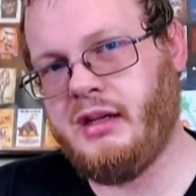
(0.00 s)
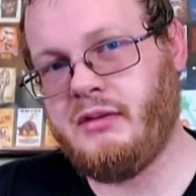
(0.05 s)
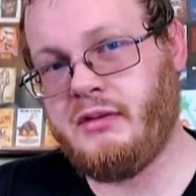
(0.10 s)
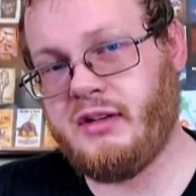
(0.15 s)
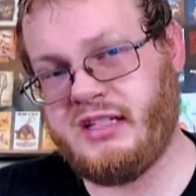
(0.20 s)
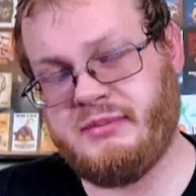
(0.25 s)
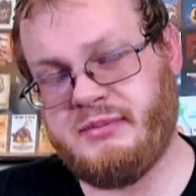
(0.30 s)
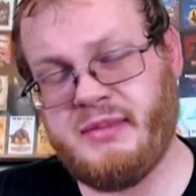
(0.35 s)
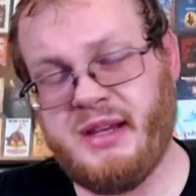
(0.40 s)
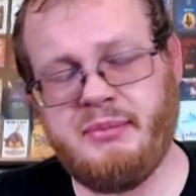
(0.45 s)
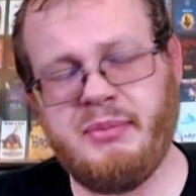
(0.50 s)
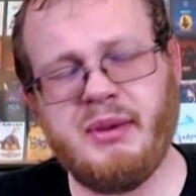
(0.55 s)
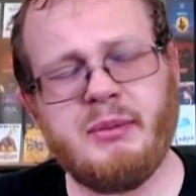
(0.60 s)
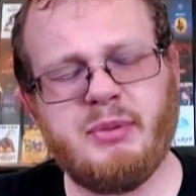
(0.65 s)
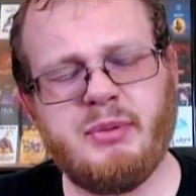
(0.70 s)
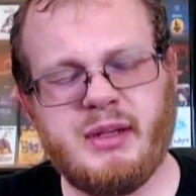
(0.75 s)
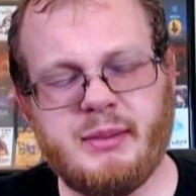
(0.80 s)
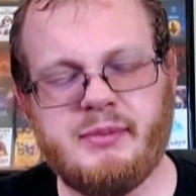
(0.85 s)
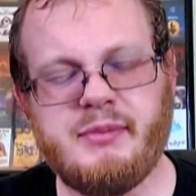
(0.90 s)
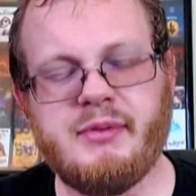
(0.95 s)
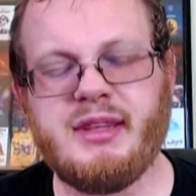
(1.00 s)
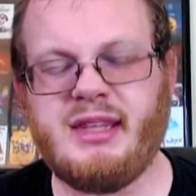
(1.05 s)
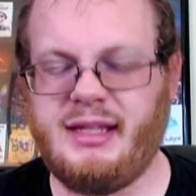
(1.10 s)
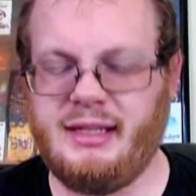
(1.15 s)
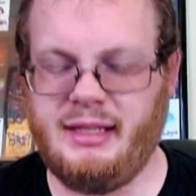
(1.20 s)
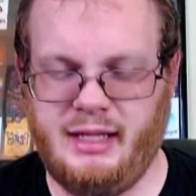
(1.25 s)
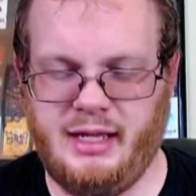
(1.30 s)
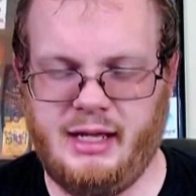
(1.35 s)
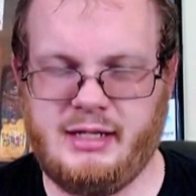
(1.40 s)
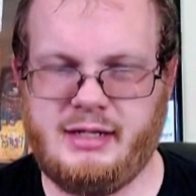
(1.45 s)
which is my big problem with a
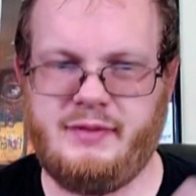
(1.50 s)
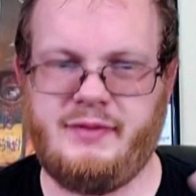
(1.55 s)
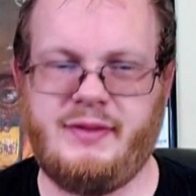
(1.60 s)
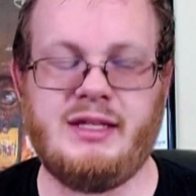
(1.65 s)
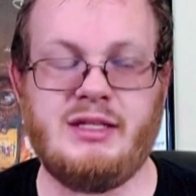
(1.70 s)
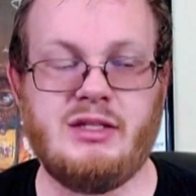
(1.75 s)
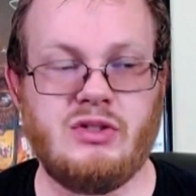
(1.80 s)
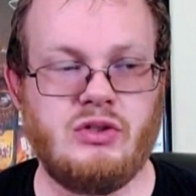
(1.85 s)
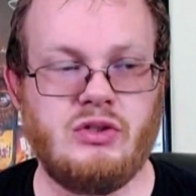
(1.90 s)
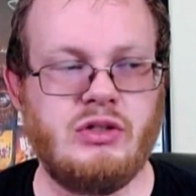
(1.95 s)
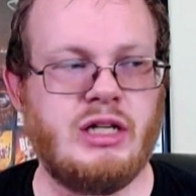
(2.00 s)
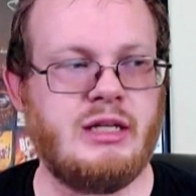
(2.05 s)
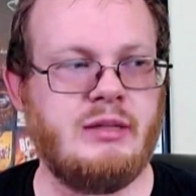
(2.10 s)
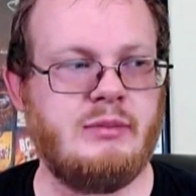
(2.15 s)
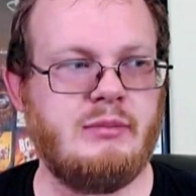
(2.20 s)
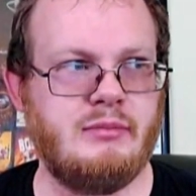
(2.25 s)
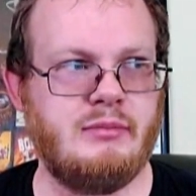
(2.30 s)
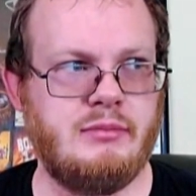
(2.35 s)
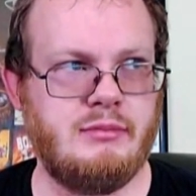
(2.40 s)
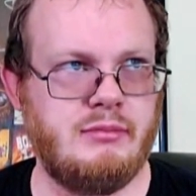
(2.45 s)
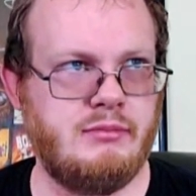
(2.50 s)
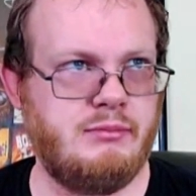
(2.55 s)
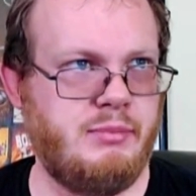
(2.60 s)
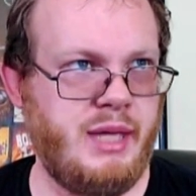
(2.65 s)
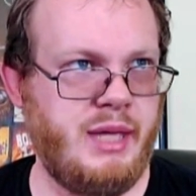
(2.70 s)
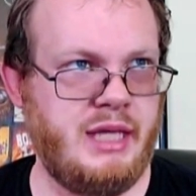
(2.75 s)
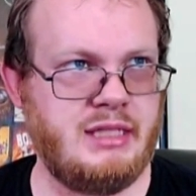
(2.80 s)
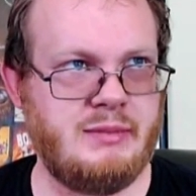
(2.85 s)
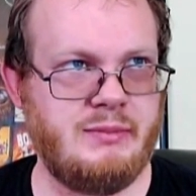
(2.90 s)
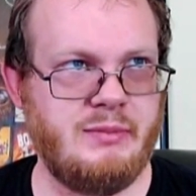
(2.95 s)
lot of these
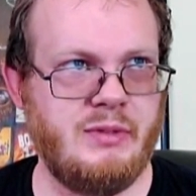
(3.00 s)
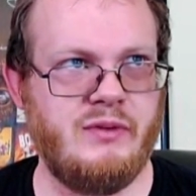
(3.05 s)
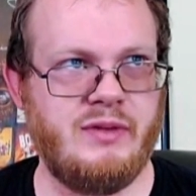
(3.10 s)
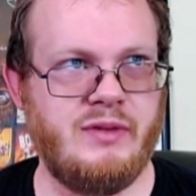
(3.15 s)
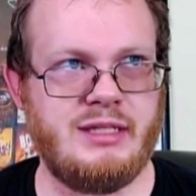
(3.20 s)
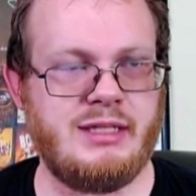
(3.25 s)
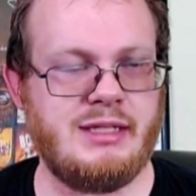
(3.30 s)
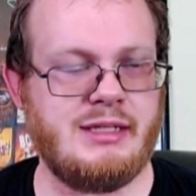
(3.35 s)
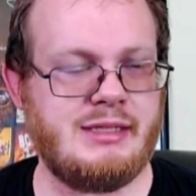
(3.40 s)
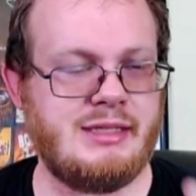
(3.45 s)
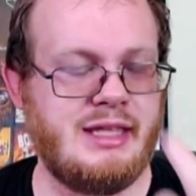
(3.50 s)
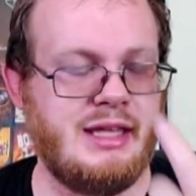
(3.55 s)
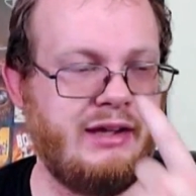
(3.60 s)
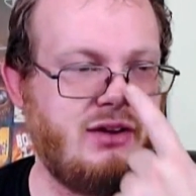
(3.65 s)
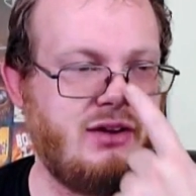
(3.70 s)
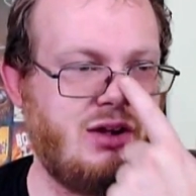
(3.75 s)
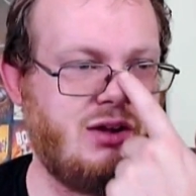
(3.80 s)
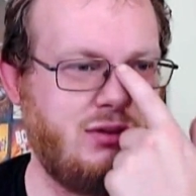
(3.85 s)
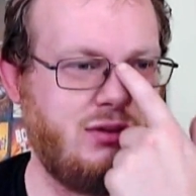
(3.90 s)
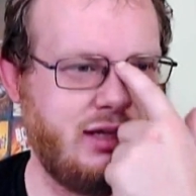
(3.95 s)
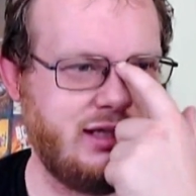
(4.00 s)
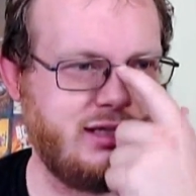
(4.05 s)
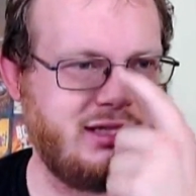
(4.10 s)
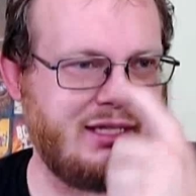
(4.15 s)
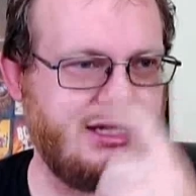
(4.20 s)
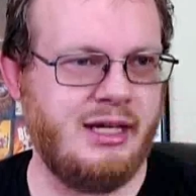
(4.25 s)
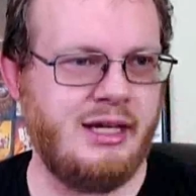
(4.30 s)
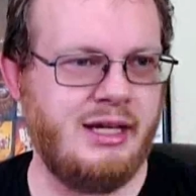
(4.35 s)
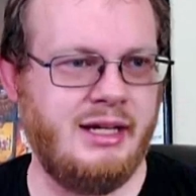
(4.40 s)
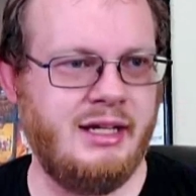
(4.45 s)
dream-based movies is they are always